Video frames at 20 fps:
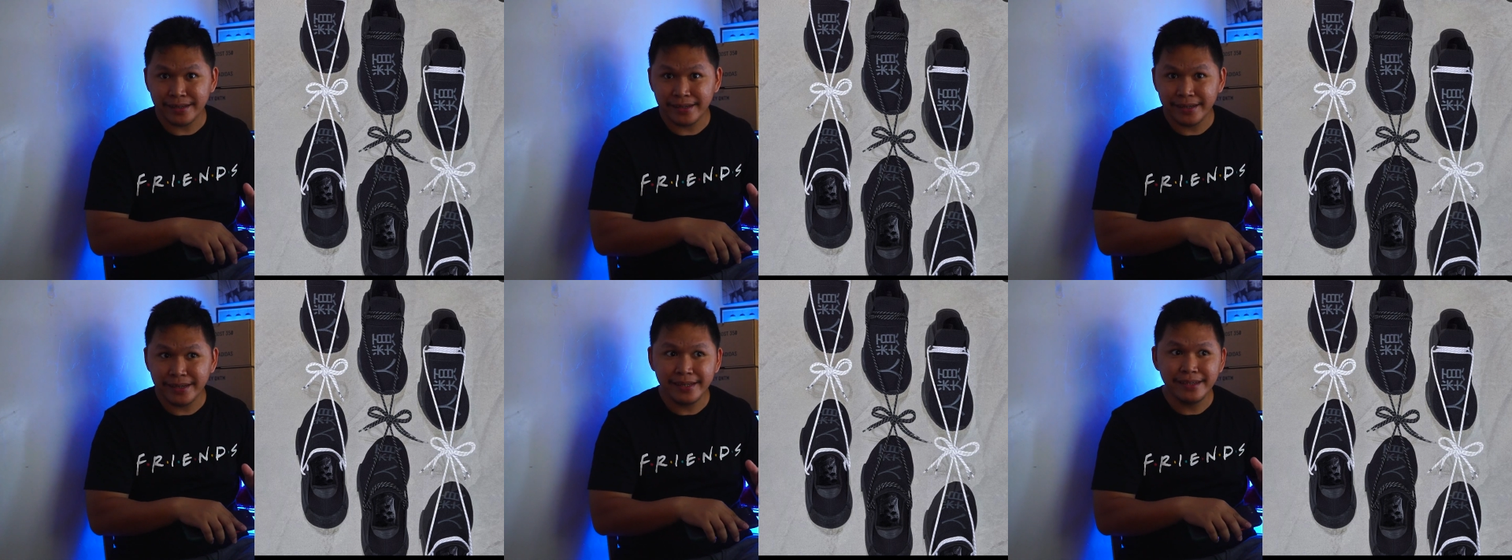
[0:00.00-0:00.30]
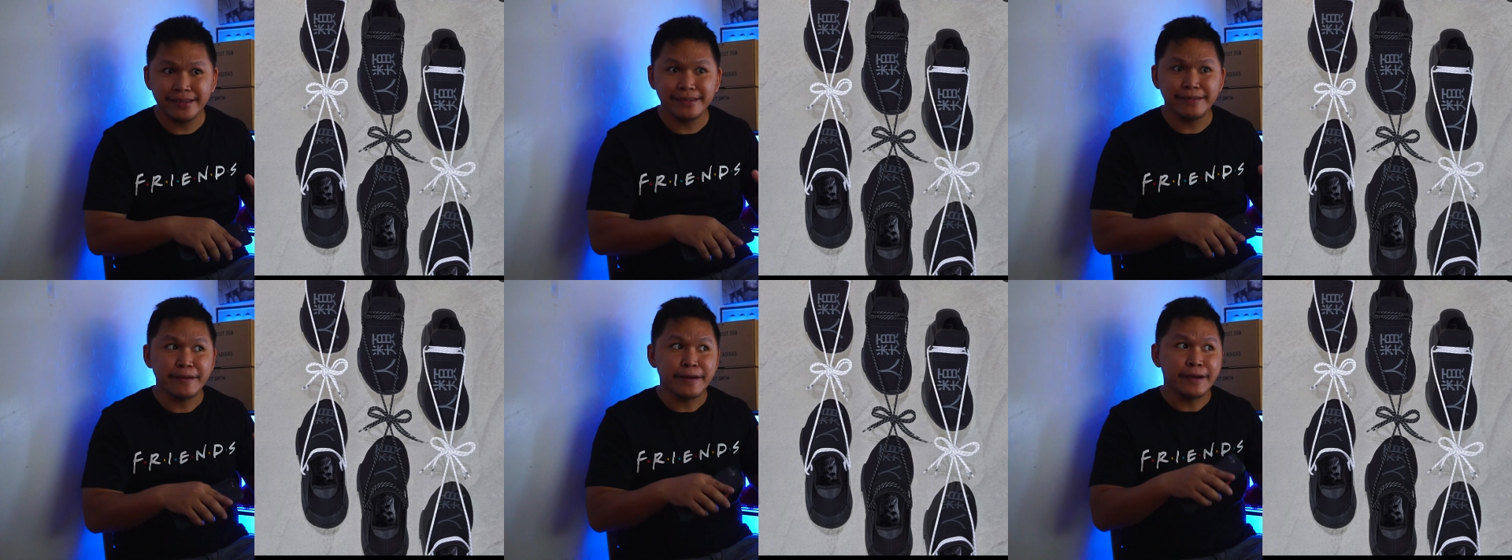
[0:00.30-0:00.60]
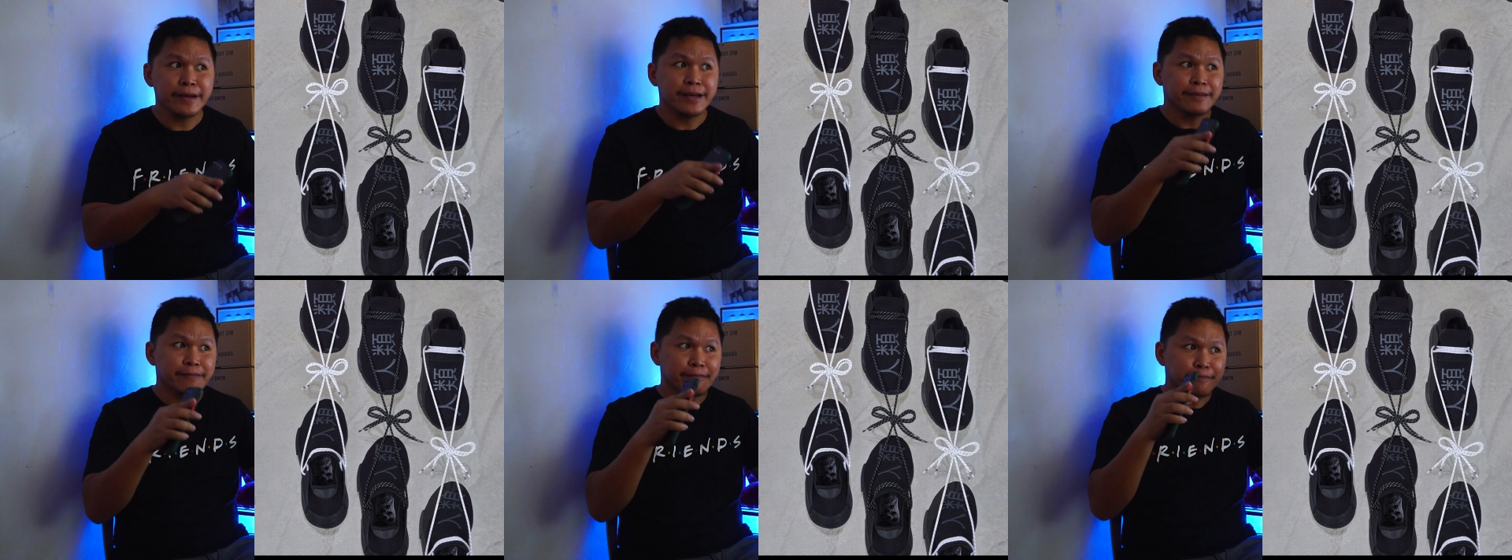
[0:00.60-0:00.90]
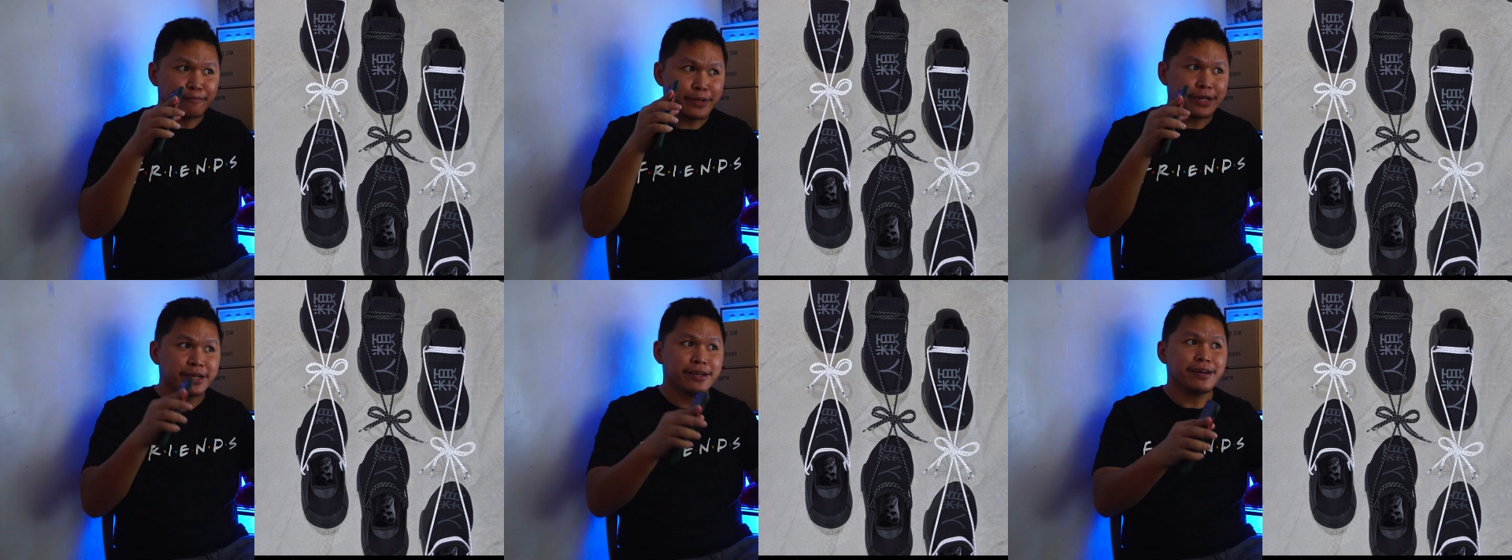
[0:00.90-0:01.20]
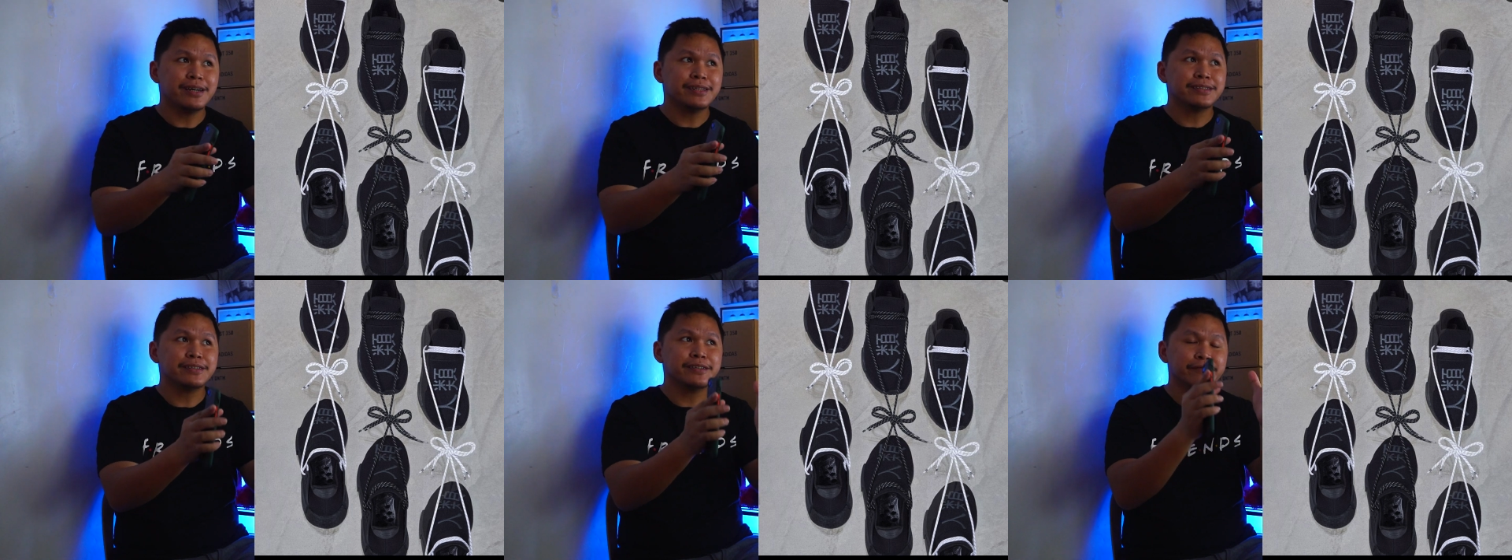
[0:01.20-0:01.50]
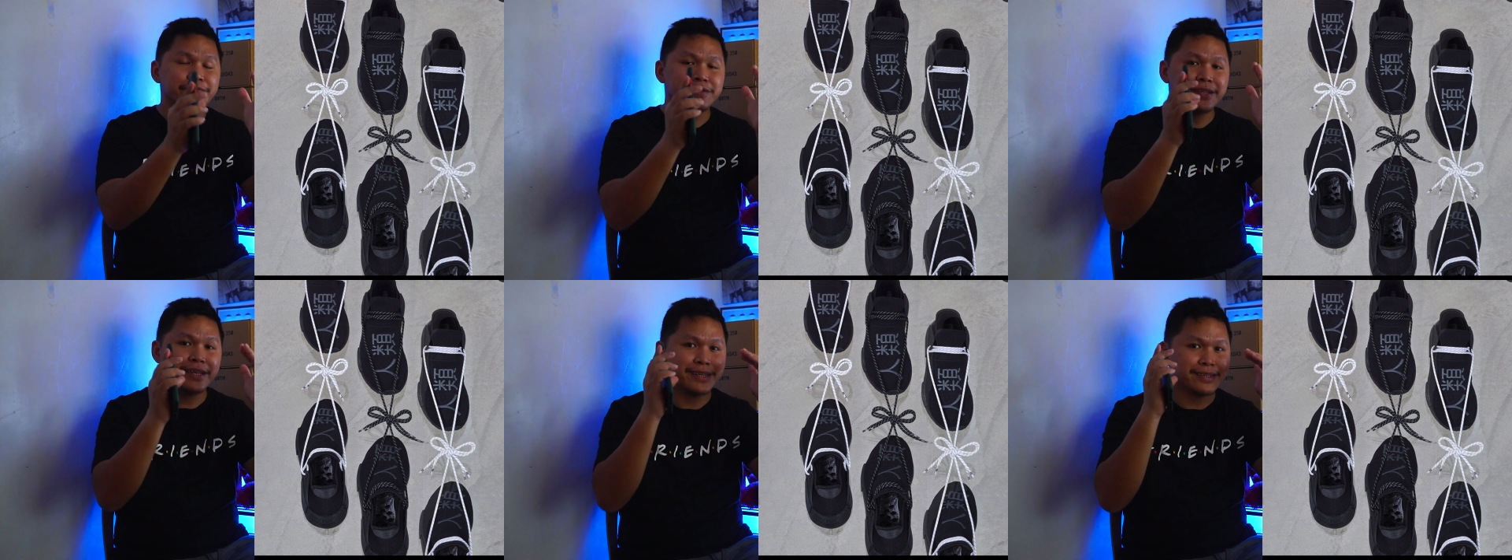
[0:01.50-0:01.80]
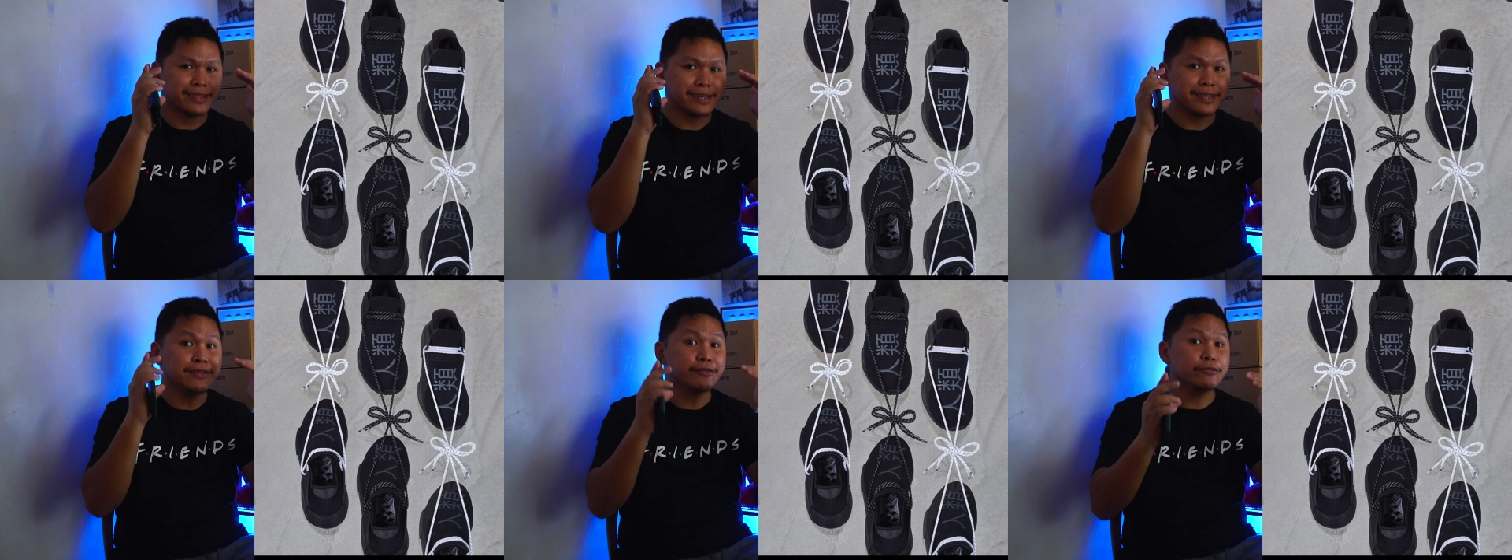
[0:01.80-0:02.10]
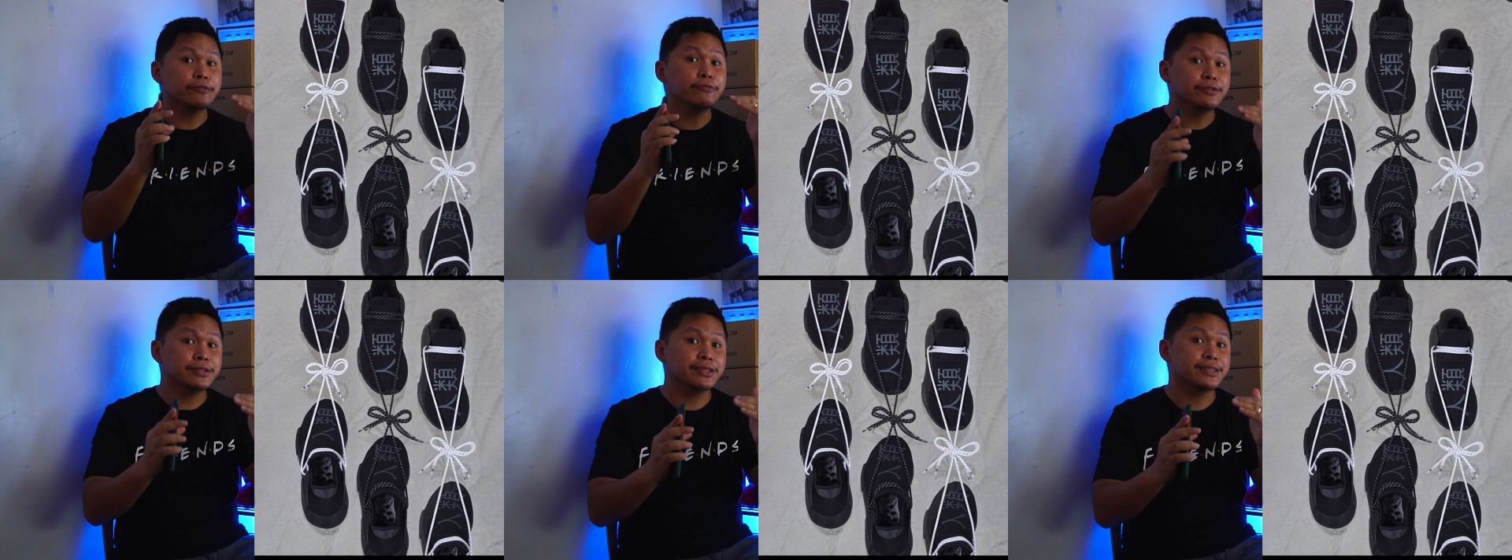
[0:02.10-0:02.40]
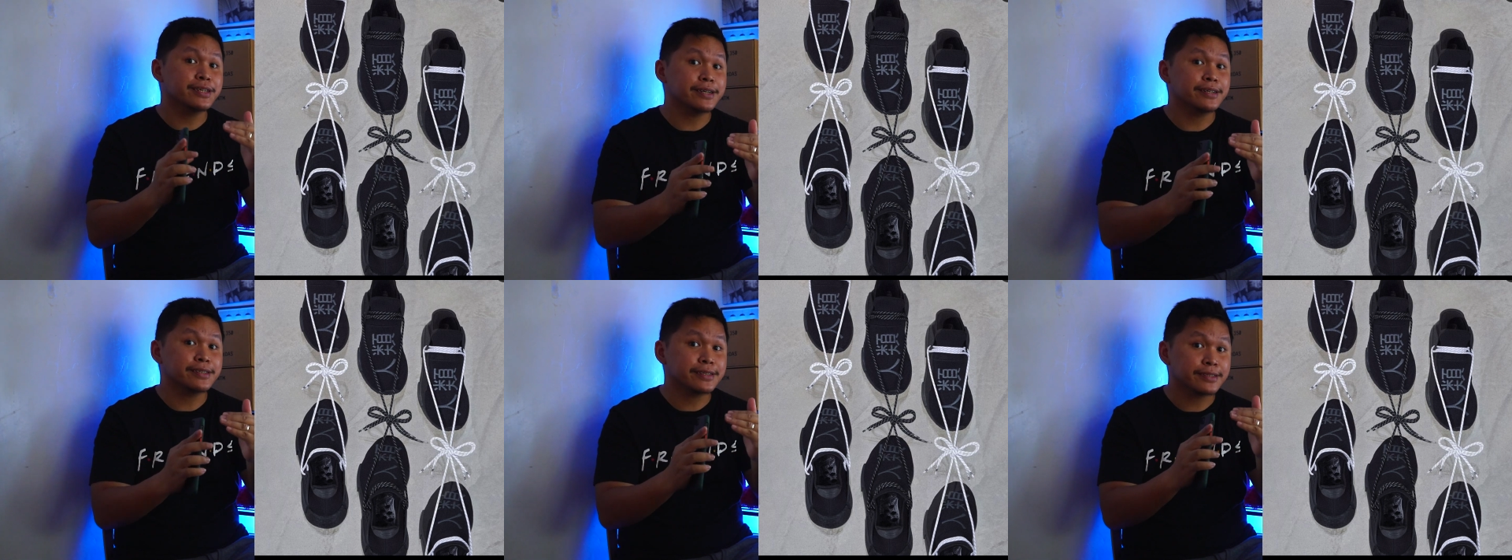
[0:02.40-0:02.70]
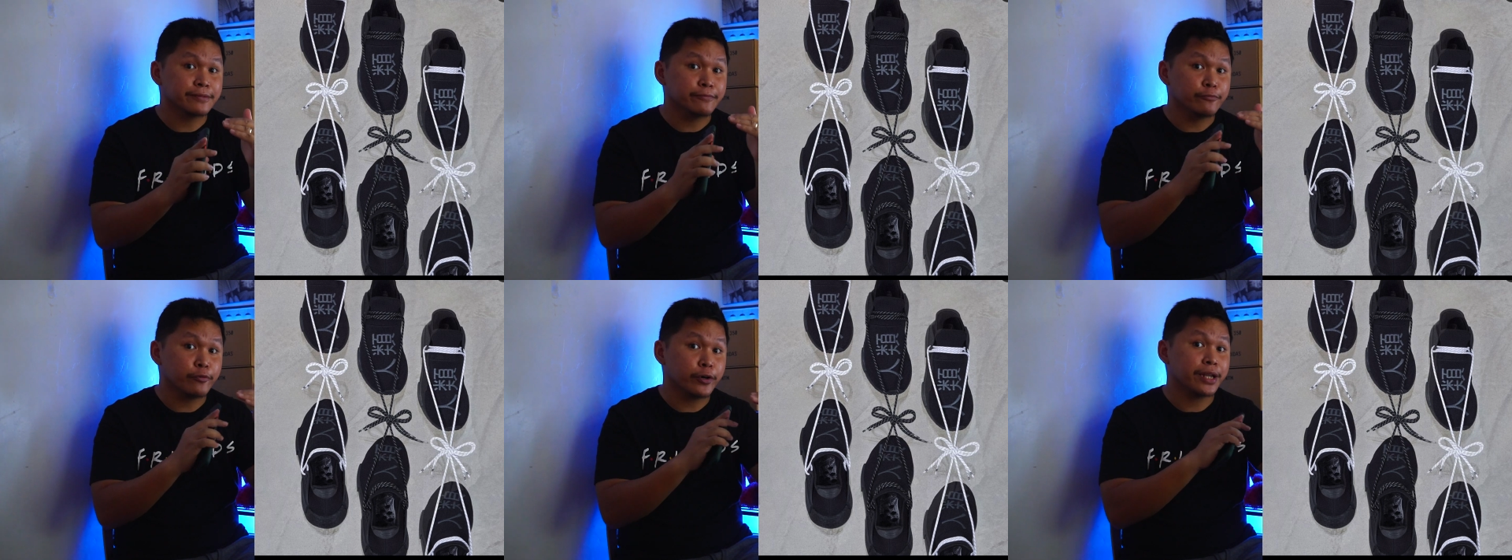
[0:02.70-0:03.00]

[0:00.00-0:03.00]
And because of that enthusiasm